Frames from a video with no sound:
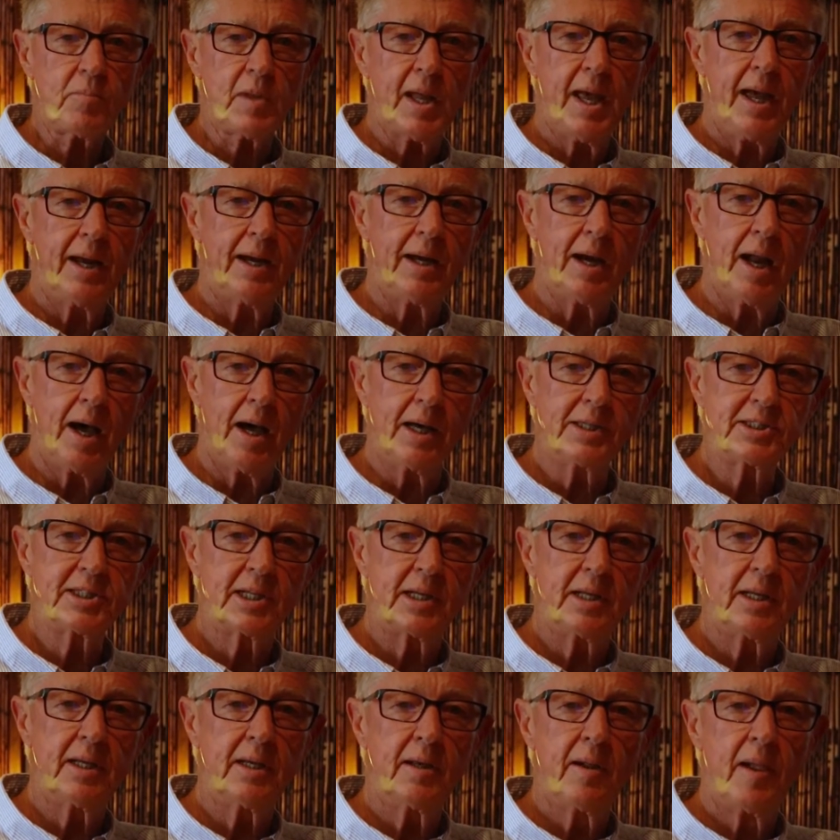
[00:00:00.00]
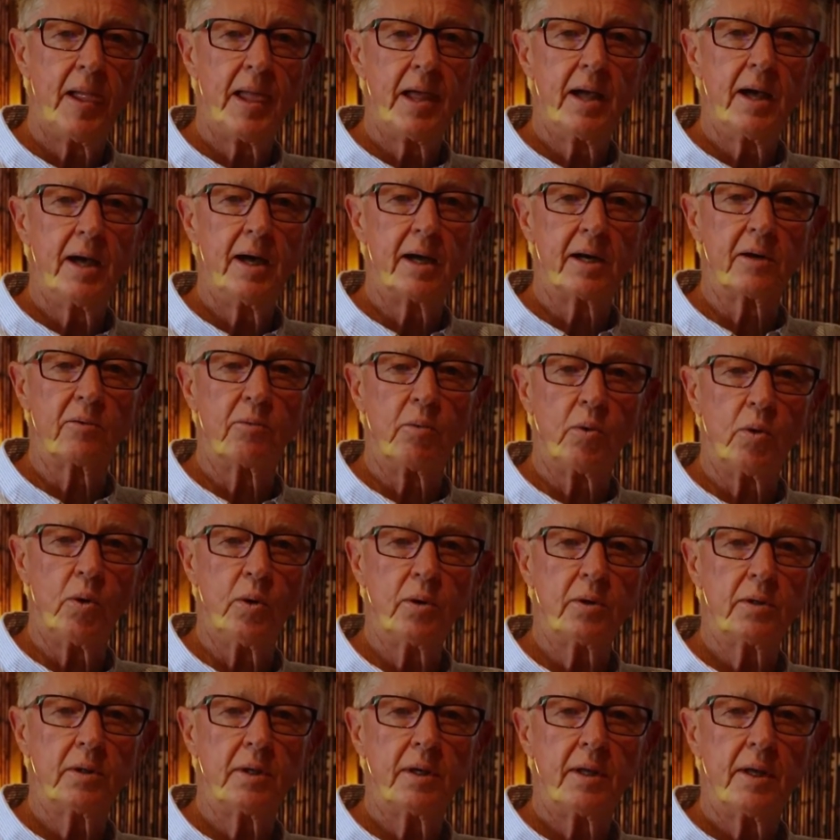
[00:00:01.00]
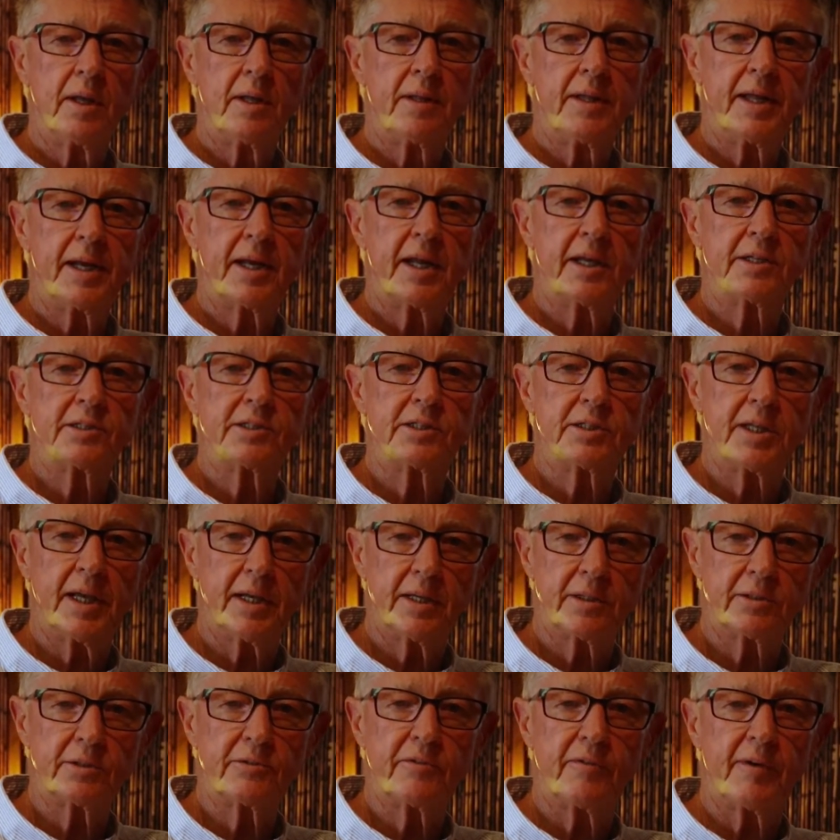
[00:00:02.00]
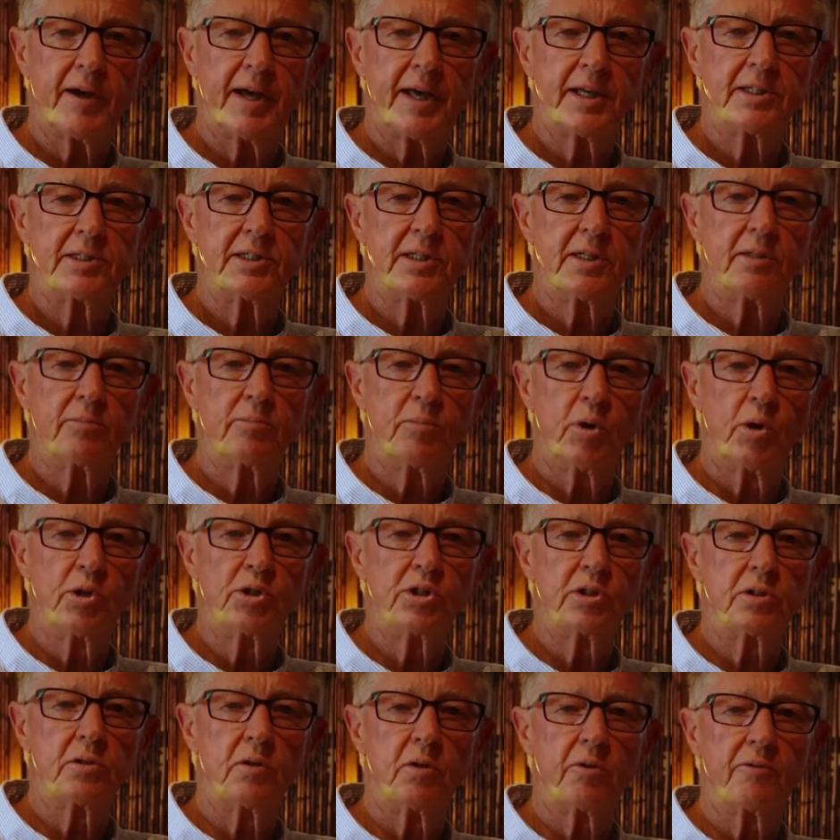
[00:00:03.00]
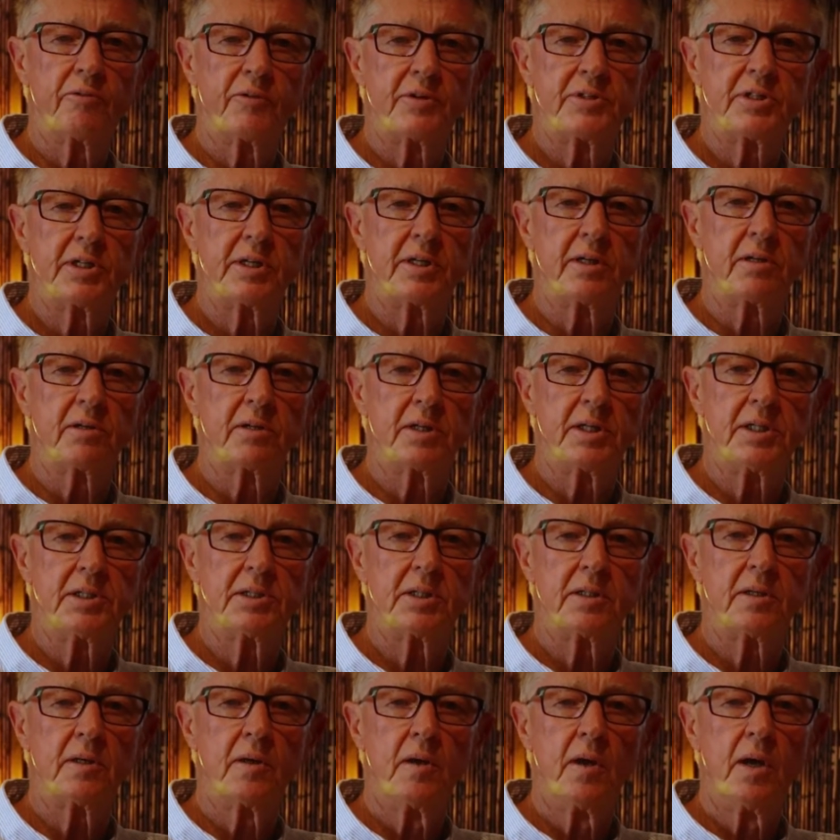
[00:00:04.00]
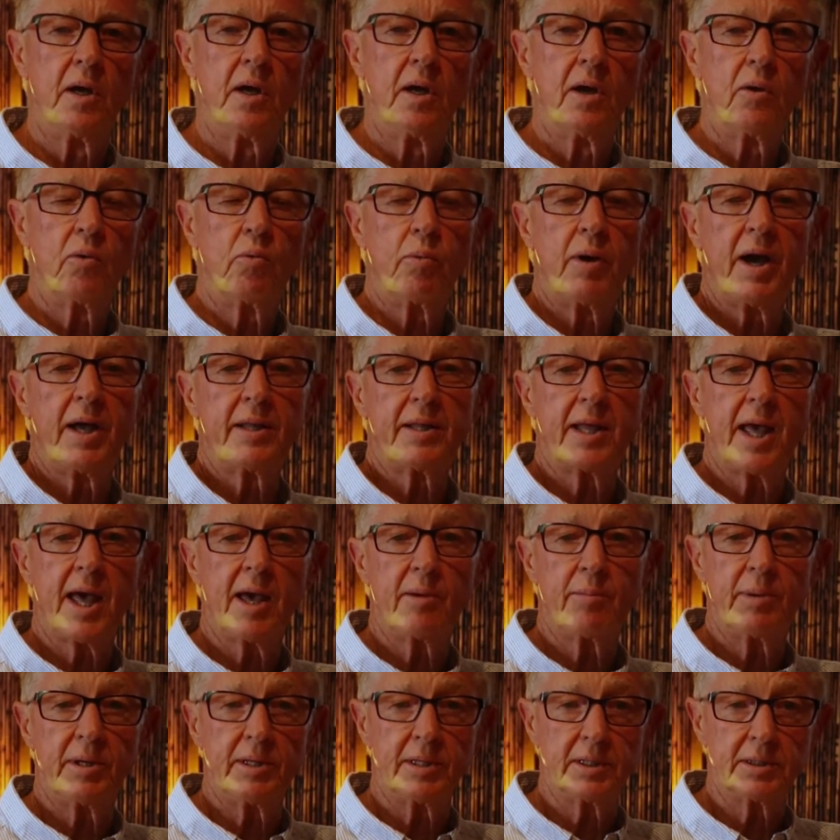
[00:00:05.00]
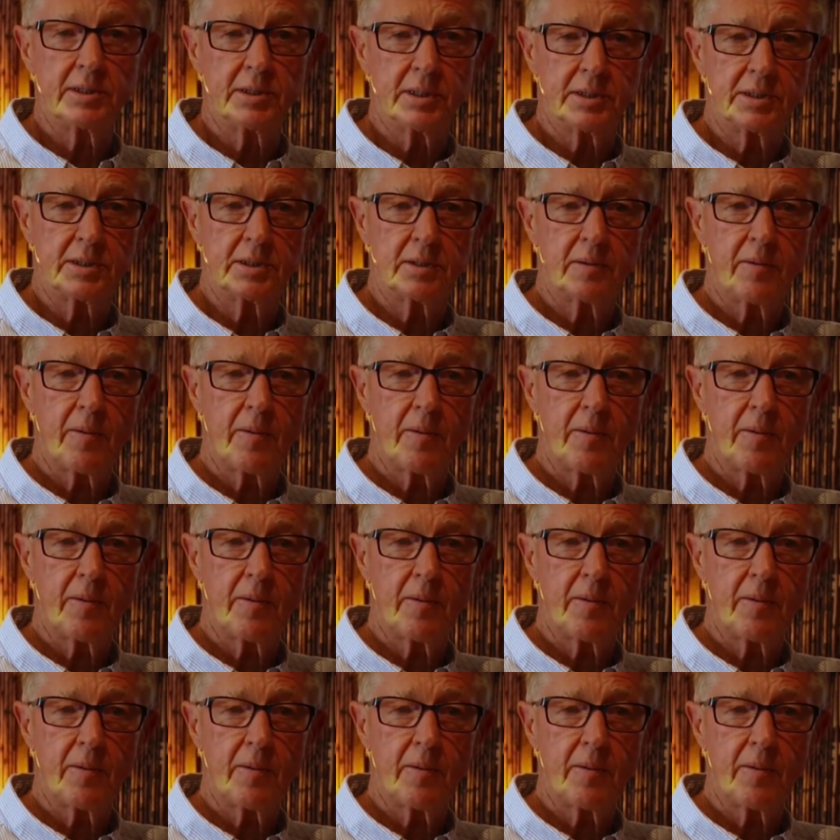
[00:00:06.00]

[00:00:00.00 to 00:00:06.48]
And lastly, a reward that satisfies the emotional or physical reason why the habit exists.